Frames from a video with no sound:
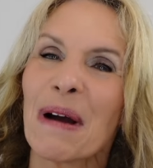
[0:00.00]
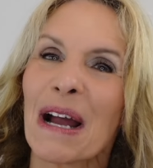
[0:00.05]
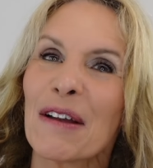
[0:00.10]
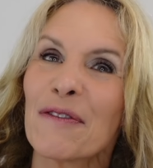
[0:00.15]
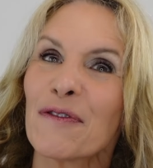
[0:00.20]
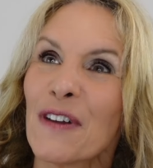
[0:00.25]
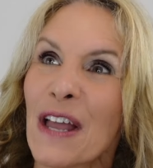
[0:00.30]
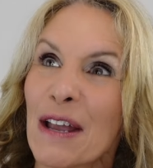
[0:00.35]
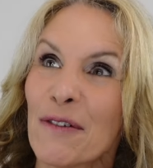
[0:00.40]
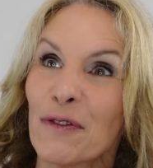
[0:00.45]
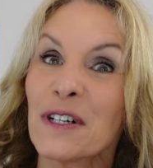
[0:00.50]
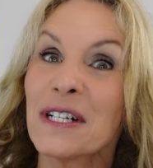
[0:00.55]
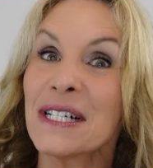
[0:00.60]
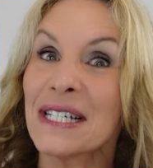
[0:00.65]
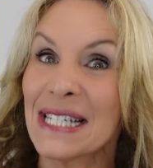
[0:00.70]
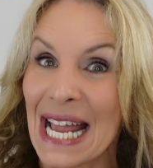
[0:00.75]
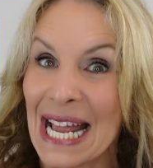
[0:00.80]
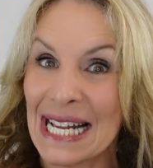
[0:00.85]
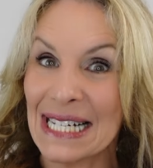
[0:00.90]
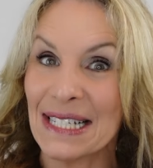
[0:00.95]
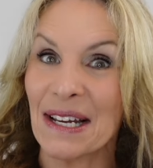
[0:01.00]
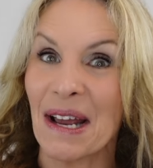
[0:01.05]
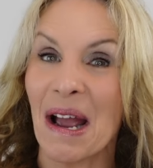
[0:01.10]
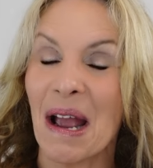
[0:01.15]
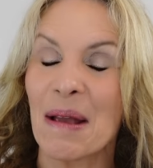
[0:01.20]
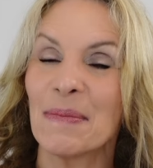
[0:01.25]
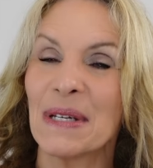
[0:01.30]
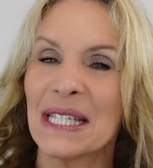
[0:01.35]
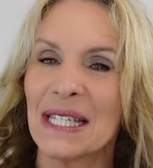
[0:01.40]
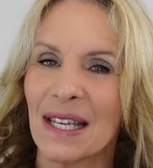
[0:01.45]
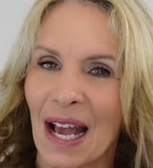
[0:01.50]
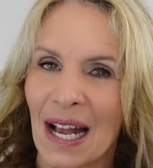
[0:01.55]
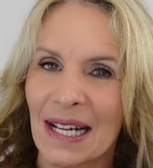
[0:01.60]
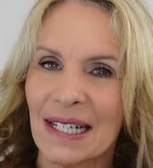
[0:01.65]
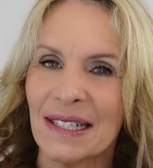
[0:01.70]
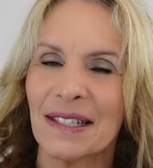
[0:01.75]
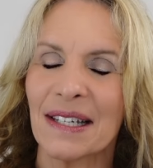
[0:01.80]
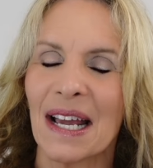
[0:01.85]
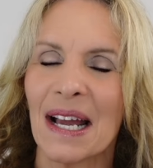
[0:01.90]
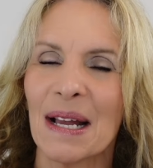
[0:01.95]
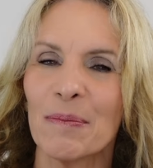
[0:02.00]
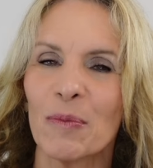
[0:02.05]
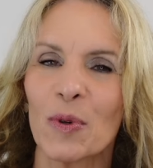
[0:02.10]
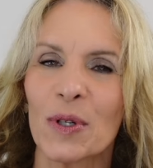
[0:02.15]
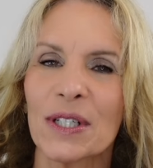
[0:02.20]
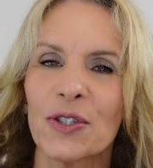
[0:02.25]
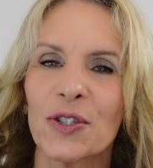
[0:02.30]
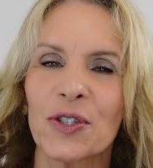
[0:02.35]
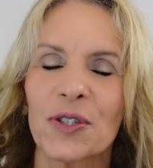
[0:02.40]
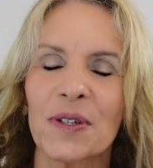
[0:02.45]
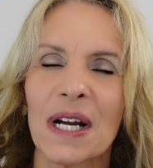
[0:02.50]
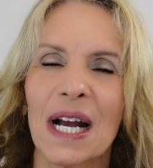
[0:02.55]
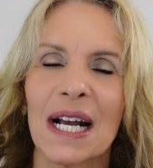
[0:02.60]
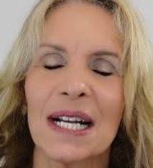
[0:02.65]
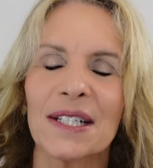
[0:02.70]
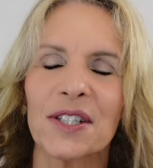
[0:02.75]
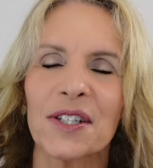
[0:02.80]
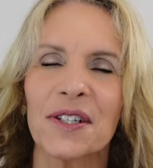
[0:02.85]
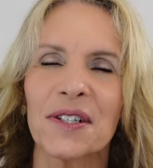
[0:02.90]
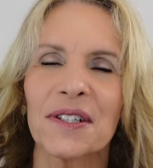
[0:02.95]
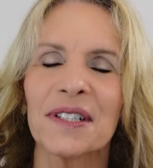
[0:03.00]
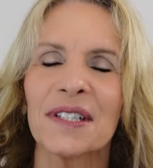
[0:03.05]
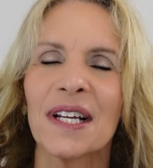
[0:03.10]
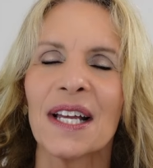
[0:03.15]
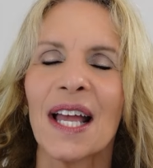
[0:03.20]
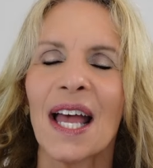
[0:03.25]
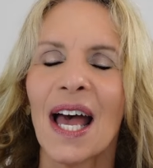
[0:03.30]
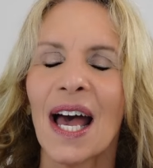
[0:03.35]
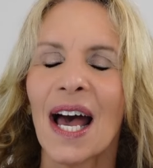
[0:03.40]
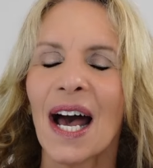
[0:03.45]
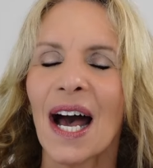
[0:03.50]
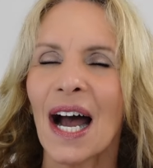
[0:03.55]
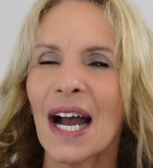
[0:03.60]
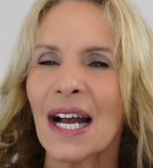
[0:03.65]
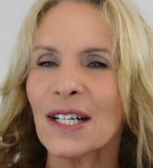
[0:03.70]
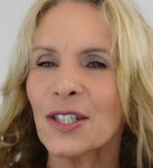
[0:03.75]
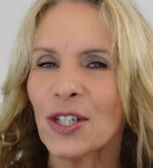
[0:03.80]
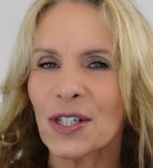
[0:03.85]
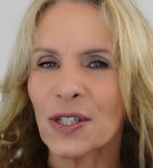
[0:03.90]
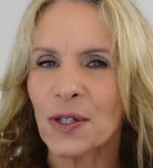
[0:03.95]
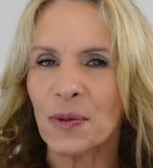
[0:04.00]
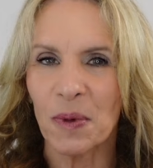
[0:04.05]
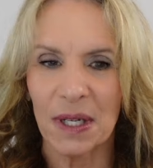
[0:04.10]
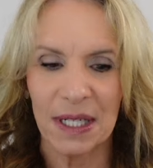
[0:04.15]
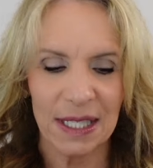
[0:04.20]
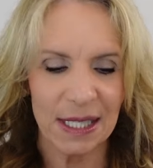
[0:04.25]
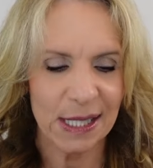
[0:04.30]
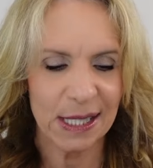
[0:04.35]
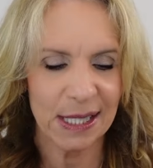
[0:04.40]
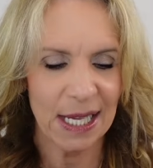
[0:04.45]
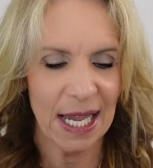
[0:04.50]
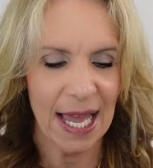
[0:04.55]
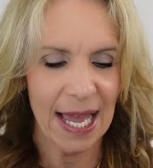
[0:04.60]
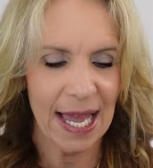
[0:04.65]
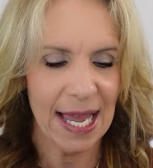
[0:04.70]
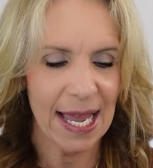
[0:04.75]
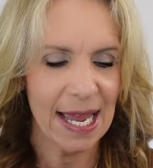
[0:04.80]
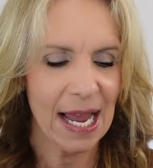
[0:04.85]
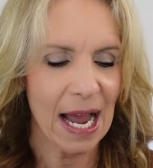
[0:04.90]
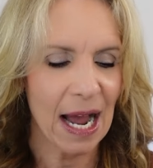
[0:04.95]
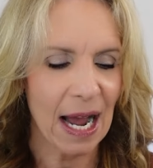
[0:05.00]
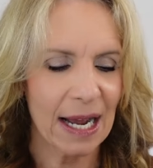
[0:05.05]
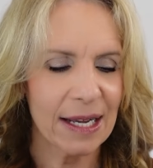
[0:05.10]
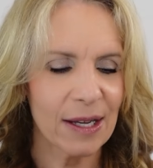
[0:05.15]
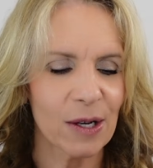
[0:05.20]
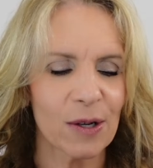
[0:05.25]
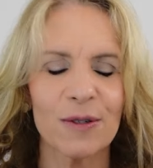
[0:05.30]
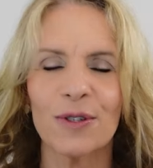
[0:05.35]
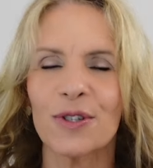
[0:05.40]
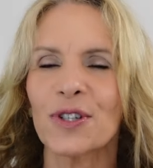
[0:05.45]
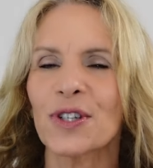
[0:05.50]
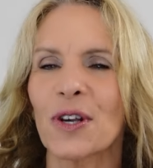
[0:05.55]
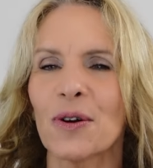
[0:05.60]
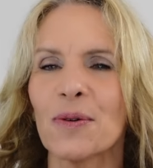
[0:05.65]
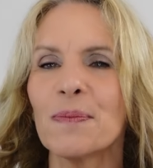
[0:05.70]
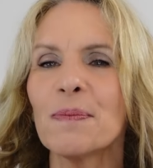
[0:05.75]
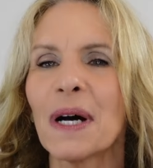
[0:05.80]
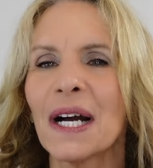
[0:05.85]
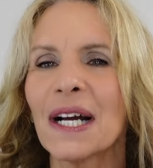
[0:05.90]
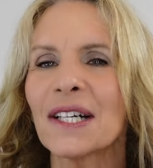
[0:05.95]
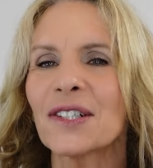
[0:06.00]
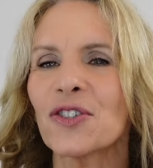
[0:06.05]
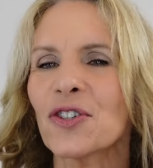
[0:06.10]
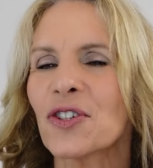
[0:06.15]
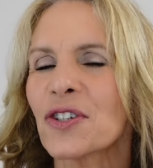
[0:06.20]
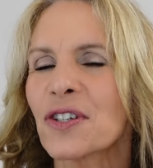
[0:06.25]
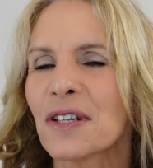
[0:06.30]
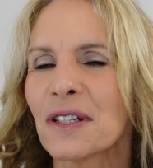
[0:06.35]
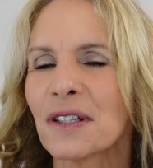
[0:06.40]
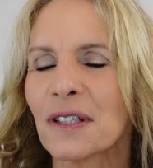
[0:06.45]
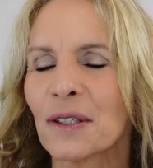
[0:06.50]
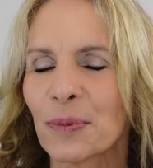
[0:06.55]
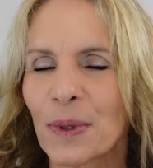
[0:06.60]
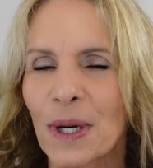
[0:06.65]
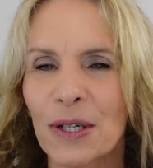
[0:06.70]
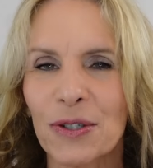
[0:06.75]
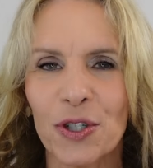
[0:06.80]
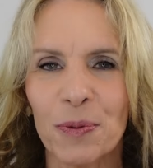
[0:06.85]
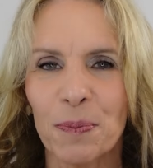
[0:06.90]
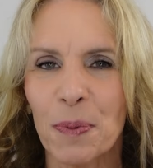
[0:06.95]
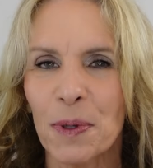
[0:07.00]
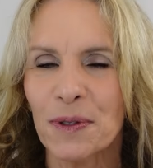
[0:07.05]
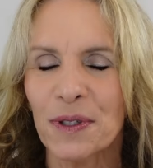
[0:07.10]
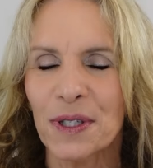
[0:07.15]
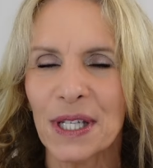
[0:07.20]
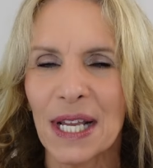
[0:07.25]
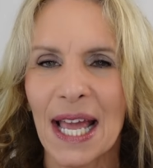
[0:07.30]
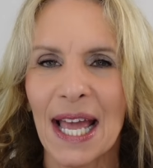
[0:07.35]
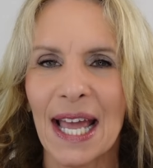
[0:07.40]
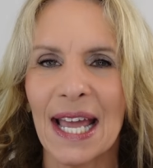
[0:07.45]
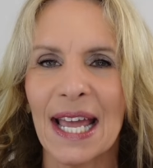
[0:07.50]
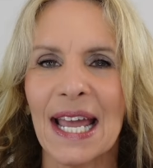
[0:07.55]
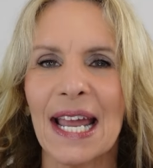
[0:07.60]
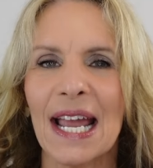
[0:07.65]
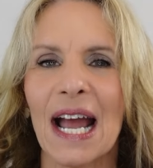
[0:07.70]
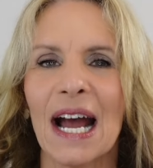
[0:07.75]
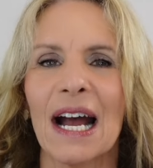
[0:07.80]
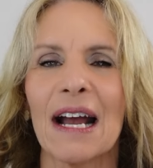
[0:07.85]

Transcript: my favorite daytime and nighttime moisturizer, I just want to say I owe so much to La Roche-Posay.